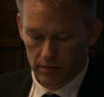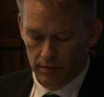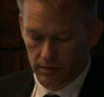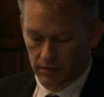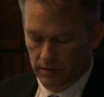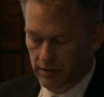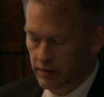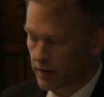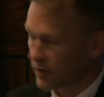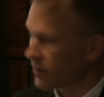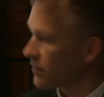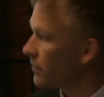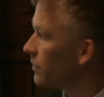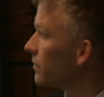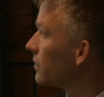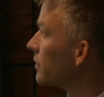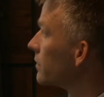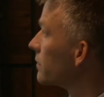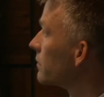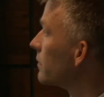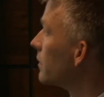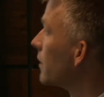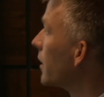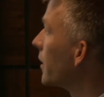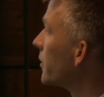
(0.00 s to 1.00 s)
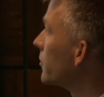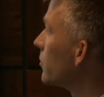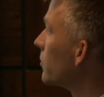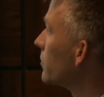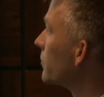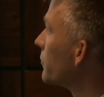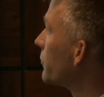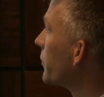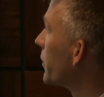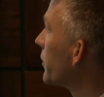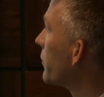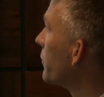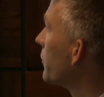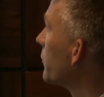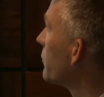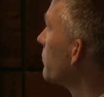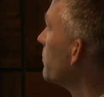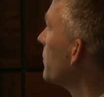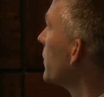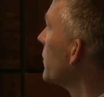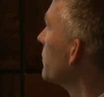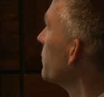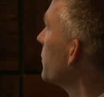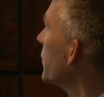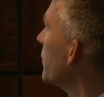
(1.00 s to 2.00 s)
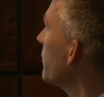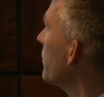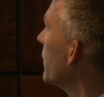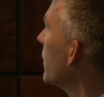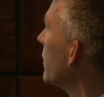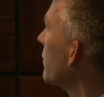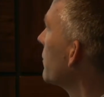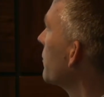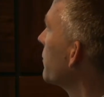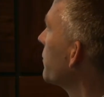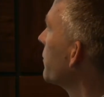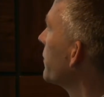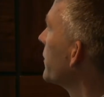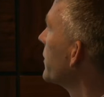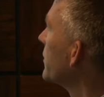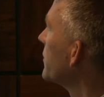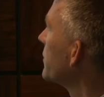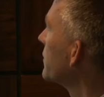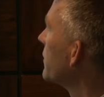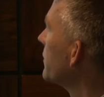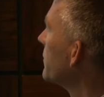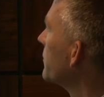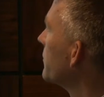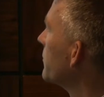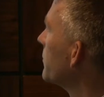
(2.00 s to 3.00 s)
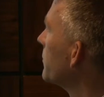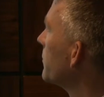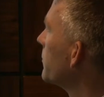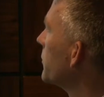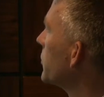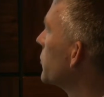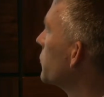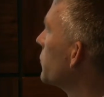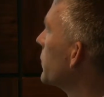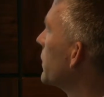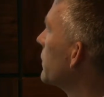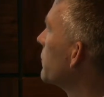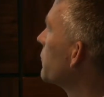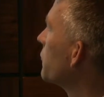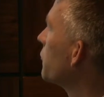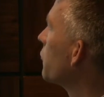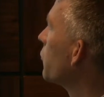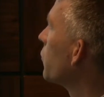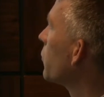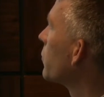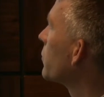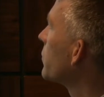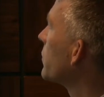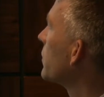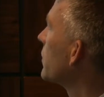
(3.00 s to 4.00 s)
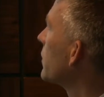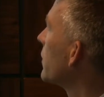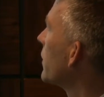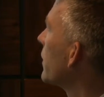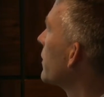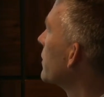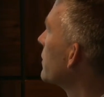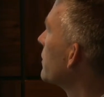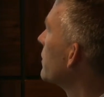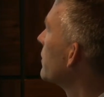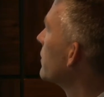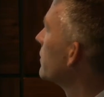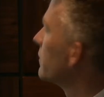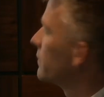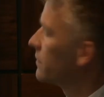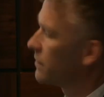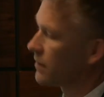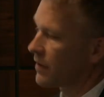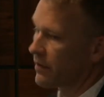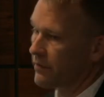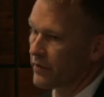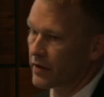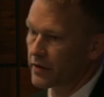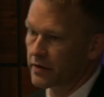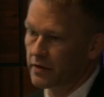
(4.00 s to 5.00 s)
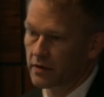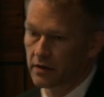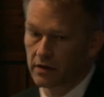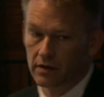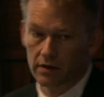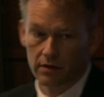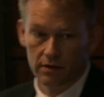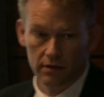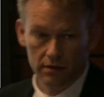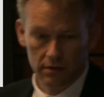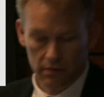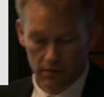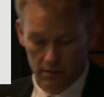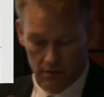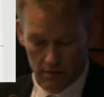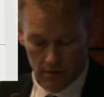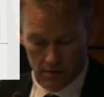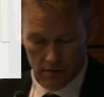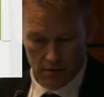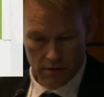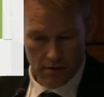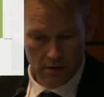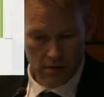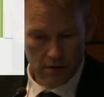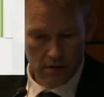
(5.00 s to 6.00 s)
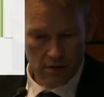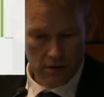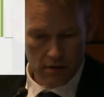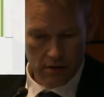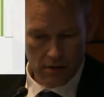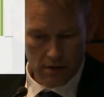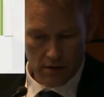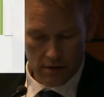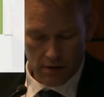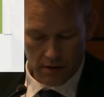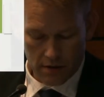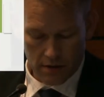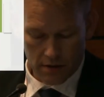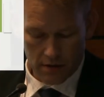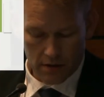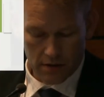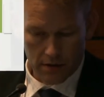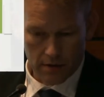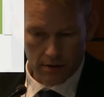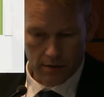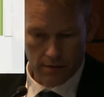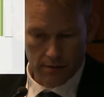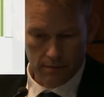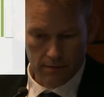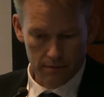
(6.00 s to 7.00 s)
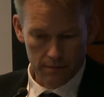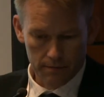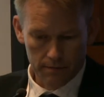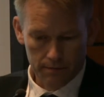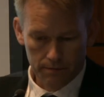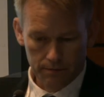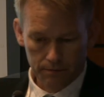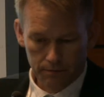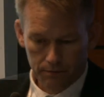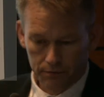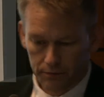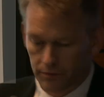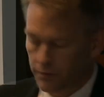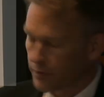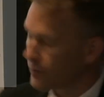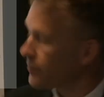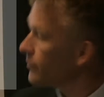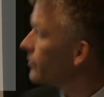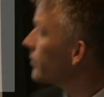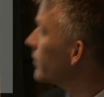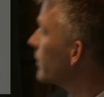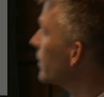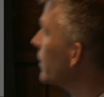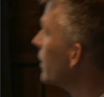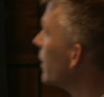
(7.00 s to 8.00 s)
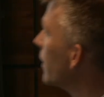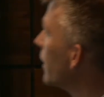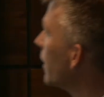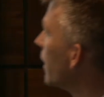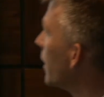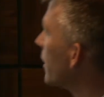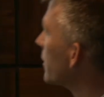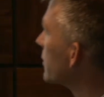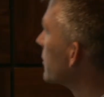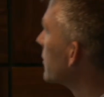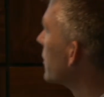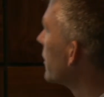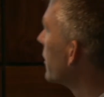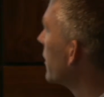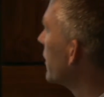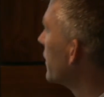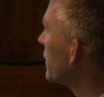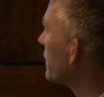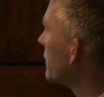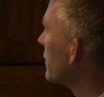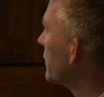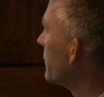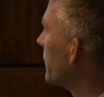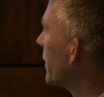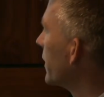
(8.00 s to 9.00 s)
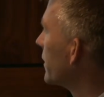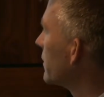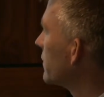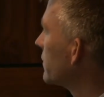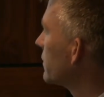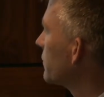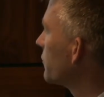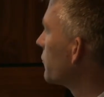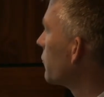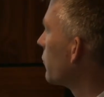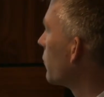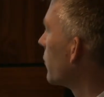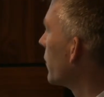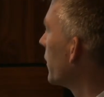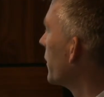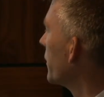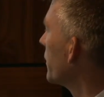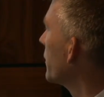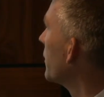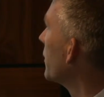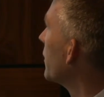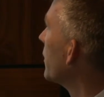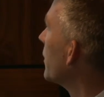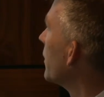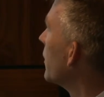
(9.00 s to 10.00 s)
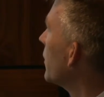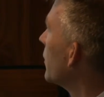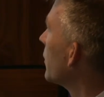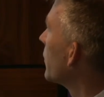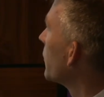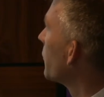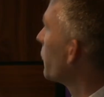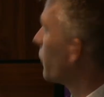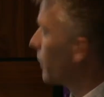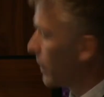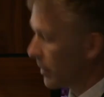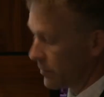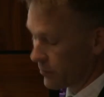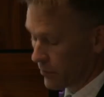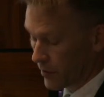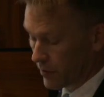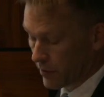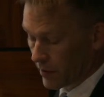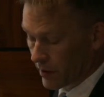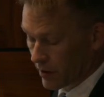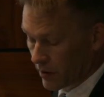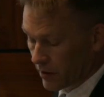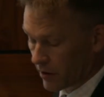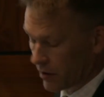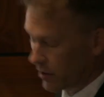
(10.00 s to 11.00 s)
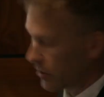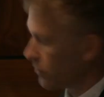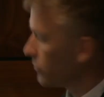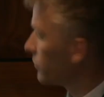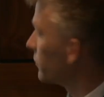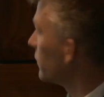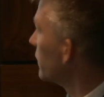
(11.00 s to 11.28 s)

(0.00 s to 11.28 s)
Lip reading: Just a slide on recruitment per month is between 40 and 70. And the estimates for when we will close the